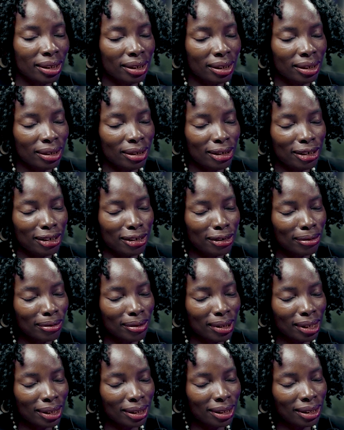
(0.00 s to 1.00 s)

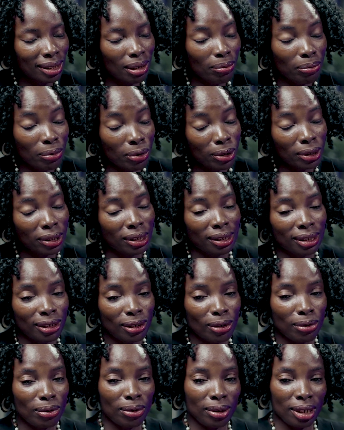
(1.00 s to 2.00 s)
is important.
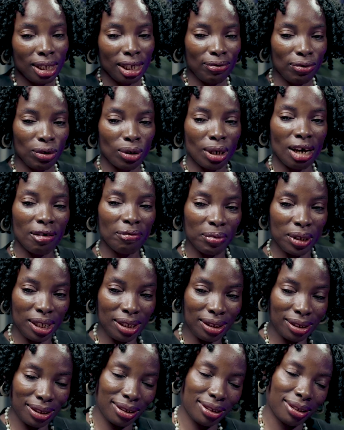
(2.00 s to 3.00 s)
So if you have
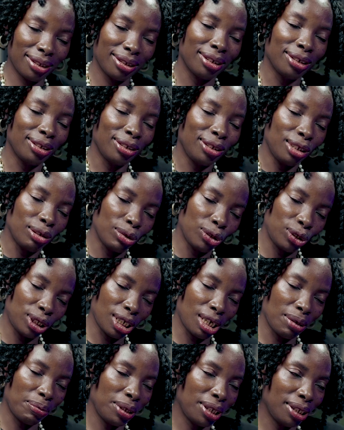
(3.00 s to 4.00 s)
peace, you will
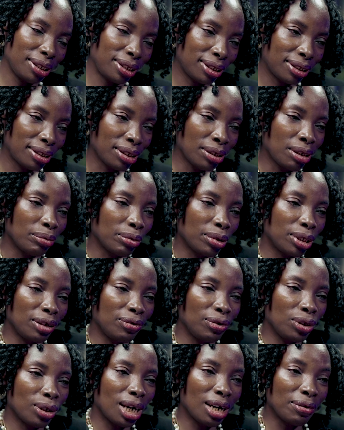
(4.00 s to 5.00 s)
share peace. But if
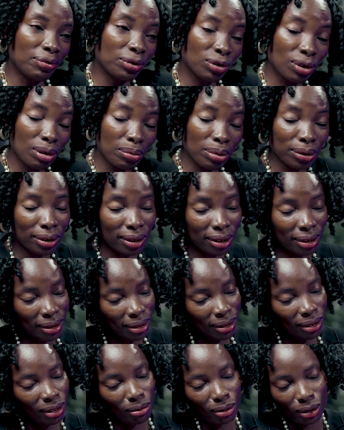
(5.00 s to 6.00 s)
you have troubles,
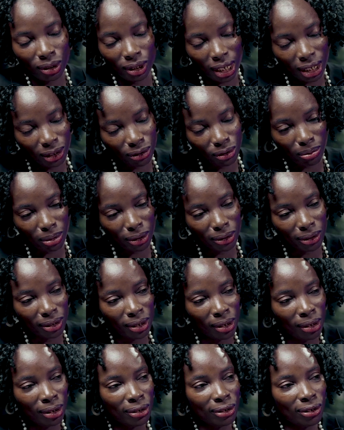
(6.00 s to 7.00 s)
you will share troubles.
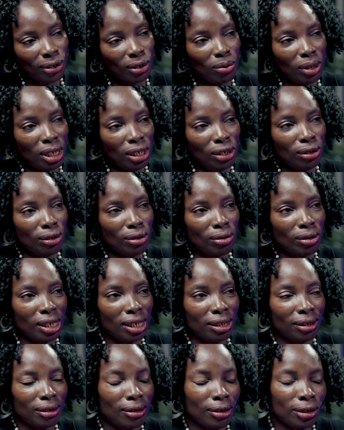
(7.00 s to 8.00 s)
So when you know that
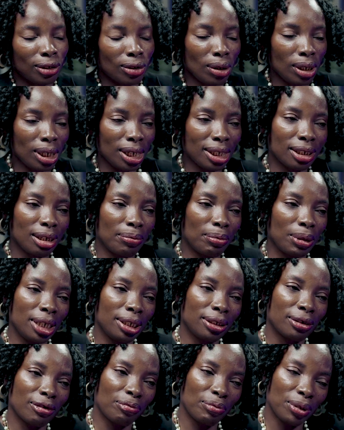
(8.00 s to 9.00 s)
the toilets are a
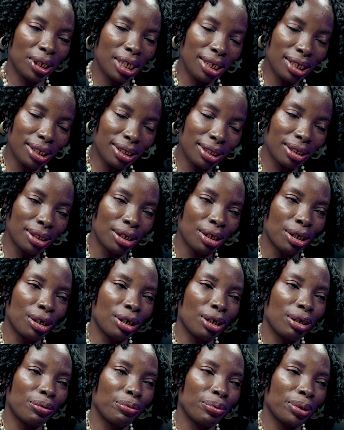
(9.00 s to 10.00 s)
place of peace,
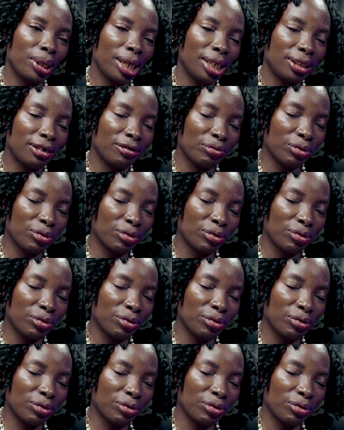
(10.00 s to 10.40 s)
a place of